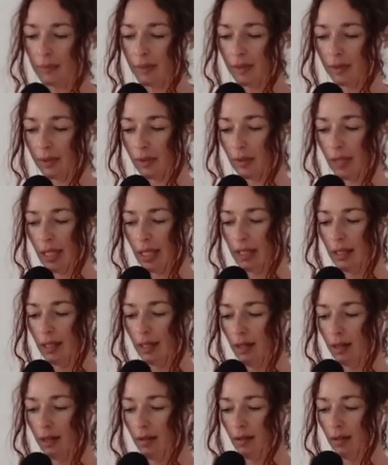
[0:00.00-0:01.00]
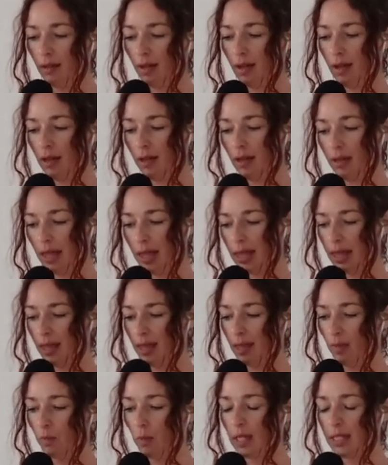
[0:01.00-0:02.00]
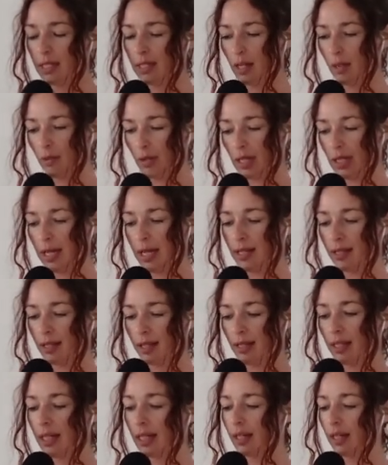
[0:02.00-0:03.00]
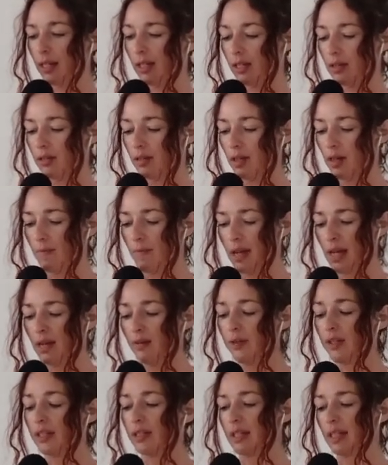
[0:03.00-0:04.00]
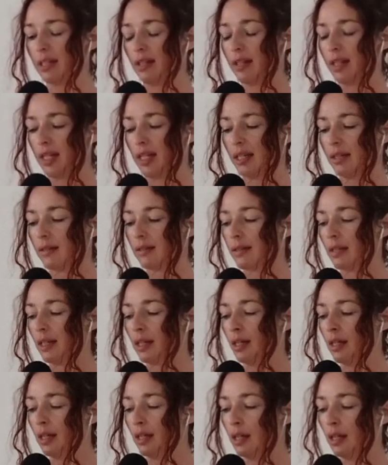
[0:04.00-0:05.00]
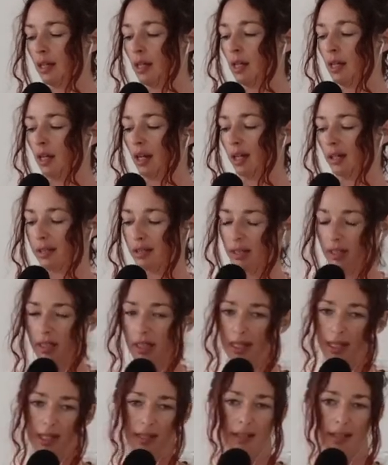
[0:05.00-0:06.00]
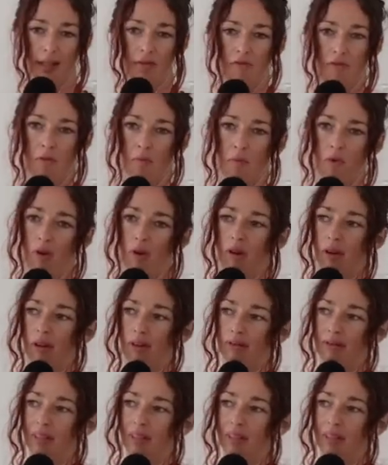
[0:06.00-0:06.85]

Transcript: So then once I realized that I could start manifesting things, I started asking for more.